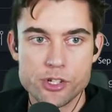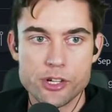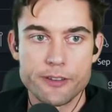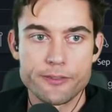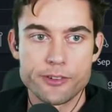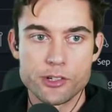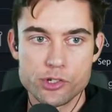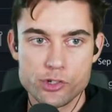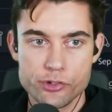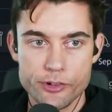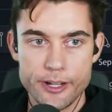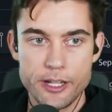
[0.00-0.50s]
If you're
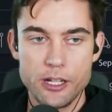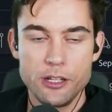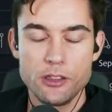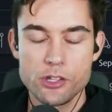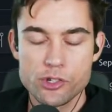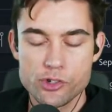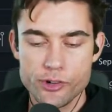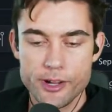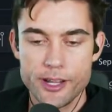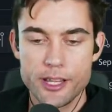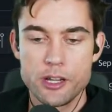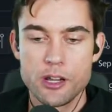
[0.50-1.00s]
trading the
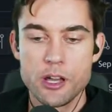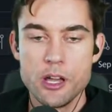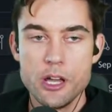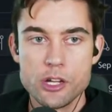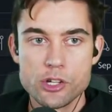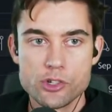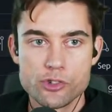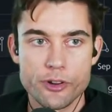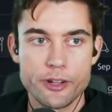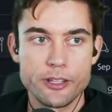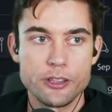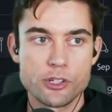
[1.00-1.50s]
trend,
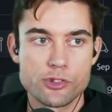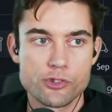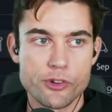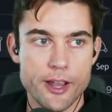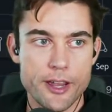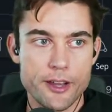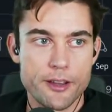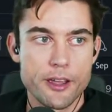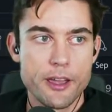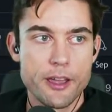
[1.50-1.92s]
trade the trend.